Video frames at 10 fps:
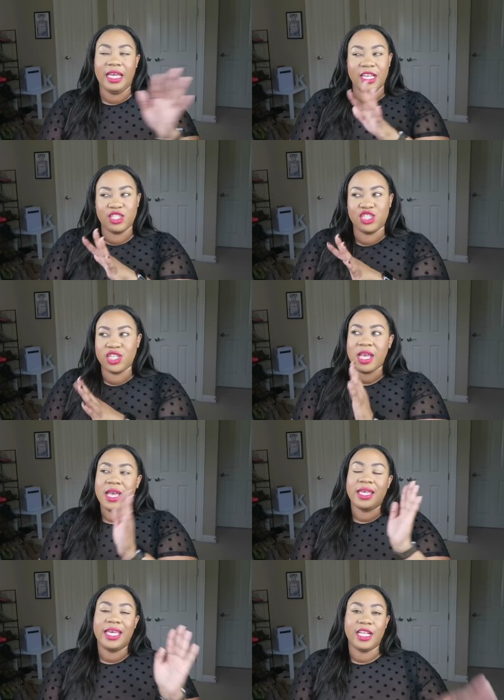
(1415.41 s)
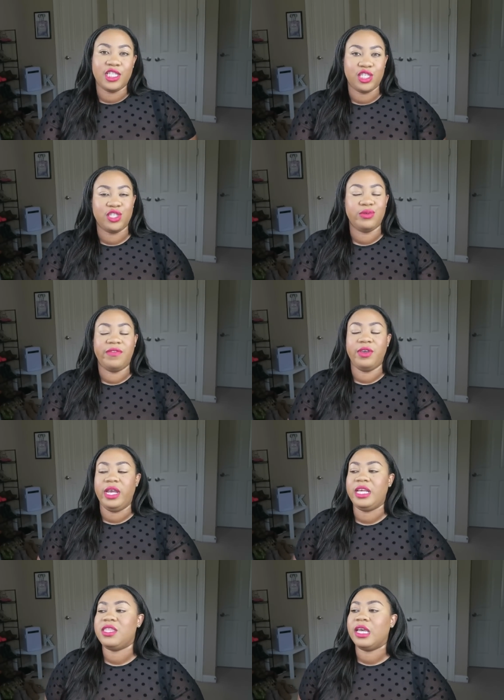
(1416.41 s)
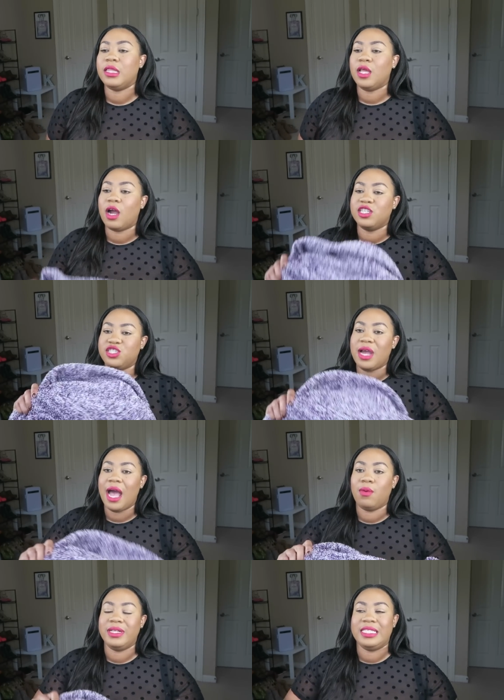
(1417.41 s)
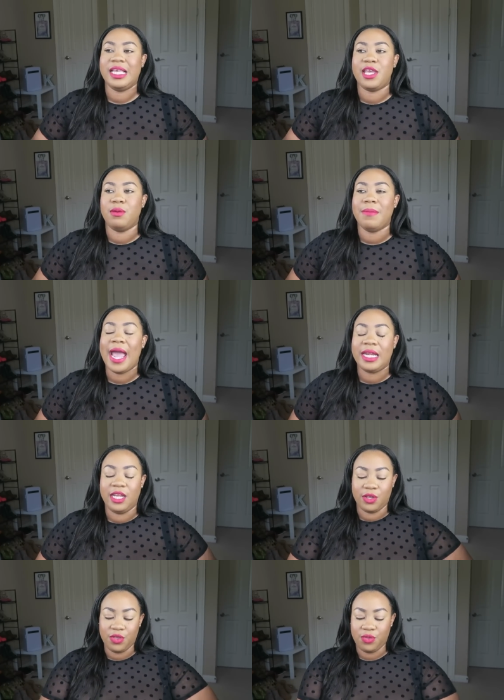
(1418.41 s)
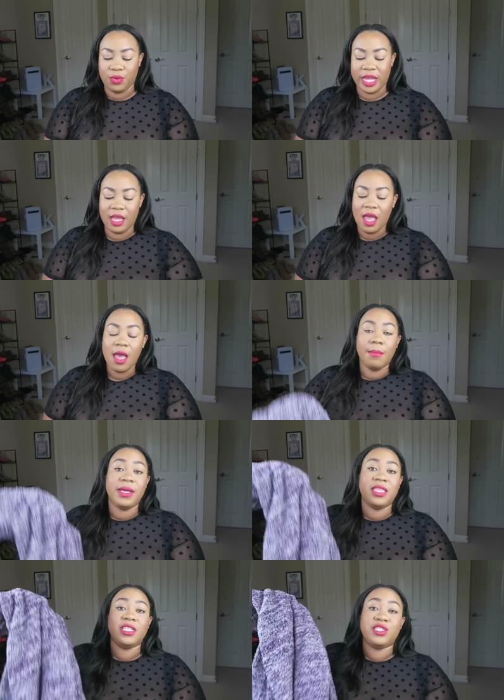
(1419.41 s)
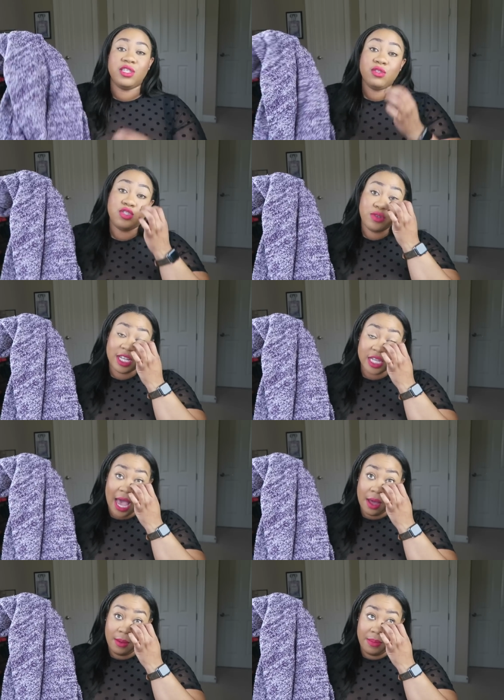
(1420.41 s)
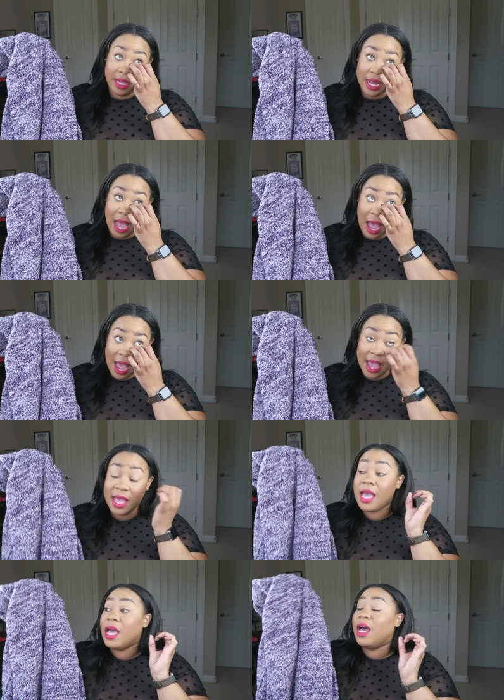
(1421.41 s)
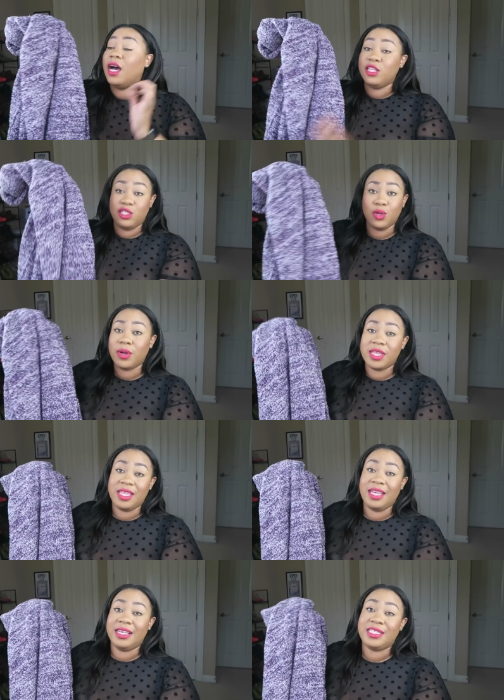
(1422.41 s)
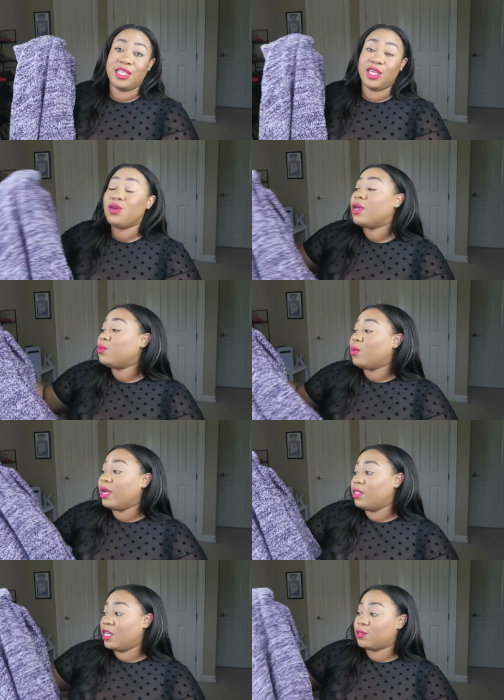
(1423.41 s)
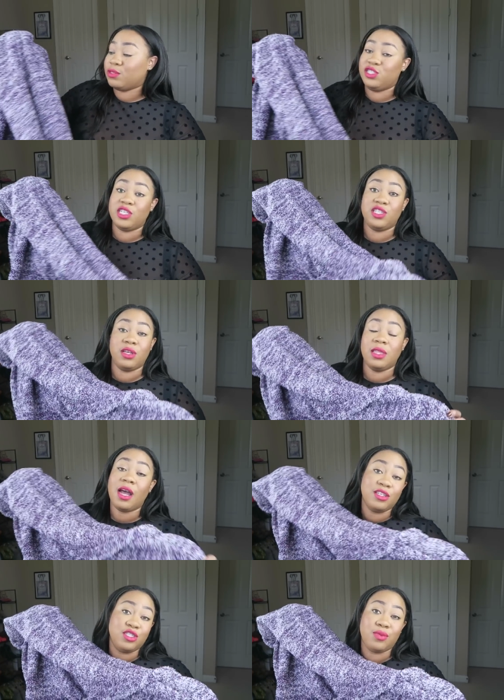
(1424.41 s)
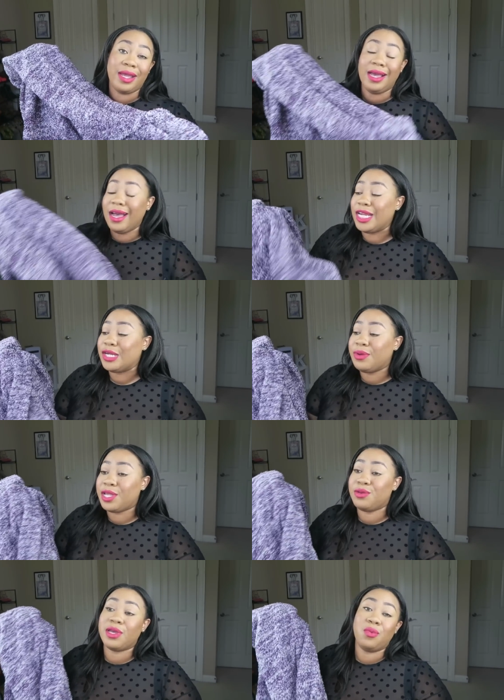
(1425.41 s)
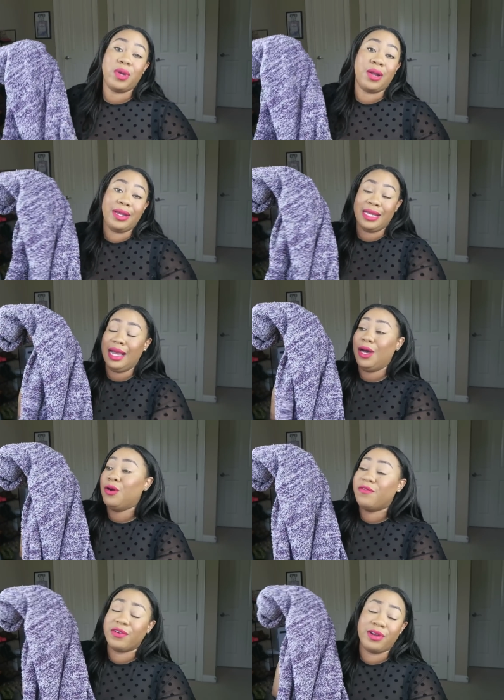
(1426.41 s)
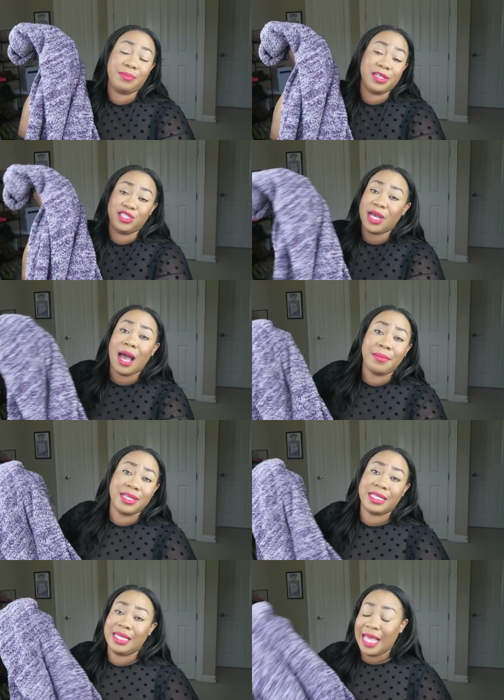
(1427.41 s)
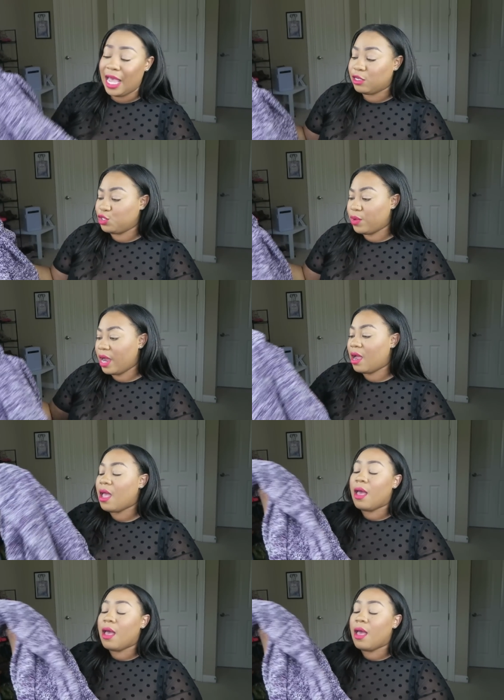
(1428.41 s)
ish, get a 2. If you're anything larger, I would say you might need a 3, but these do stretch out a bit. I adore this. You can wear this with just your lingerie under it. You can wear it over pajamas and loungewear,